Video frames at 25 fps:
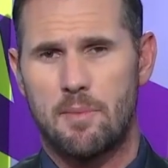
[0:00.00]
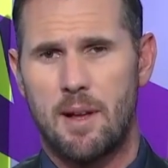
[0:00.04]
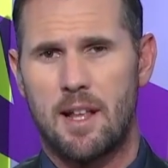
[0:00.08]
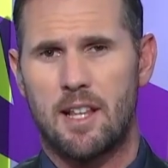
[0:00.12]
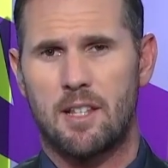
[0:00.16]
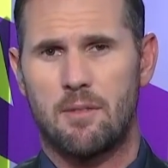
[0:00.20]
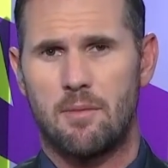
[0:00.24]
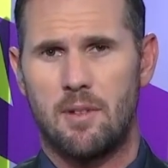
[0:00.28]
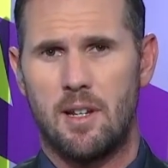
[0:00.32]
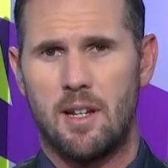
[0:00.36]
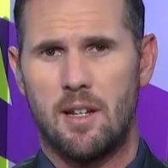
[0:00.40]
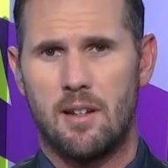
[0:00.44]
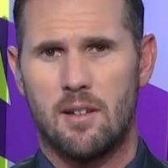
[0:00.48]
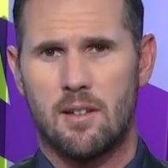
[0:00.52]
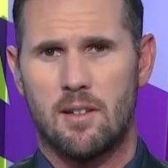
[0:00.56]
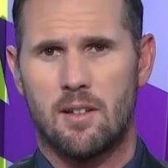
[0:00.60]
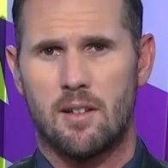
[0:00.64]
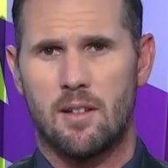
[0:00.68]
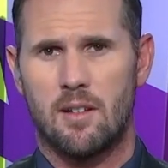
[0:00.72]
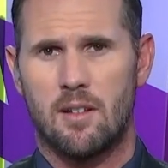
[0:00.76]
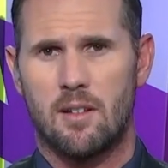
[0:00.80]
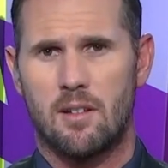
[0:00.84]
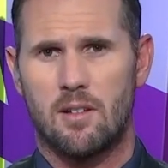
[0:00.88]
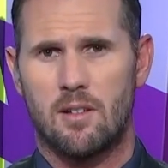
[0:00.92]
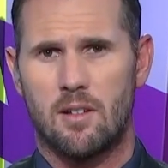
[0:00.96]
batsmen in
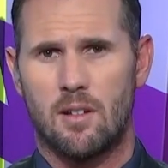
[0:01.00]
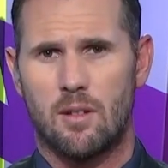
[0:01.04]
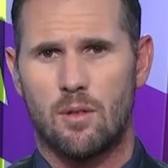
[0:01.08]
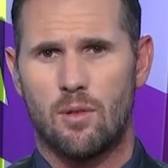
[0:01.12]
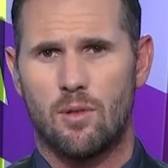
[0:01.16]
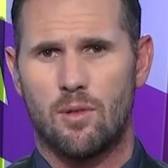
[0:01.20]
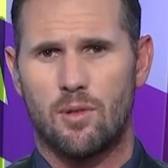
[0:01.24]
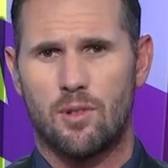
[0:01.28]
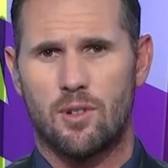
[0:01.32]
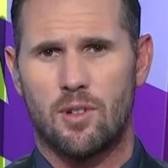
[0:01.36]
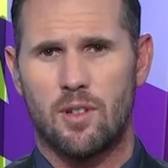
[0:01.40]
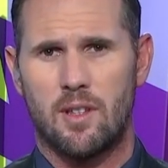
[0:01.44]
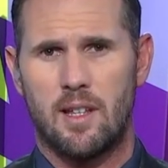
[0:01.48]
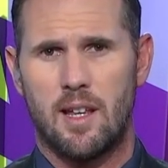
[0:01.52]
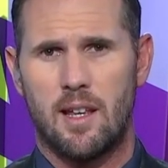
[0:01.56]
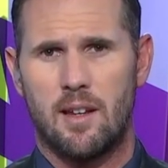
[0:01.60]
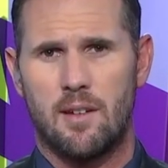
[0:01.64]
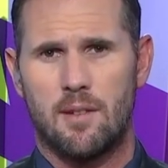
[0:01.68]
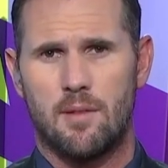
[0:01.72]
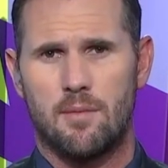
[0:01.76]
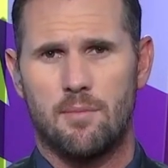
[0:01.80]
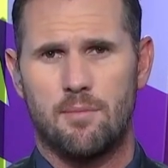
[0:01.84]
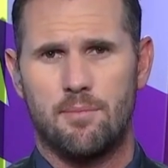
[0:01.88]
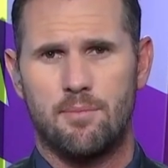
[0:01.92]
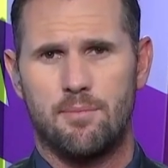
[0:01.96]
to launch at the end.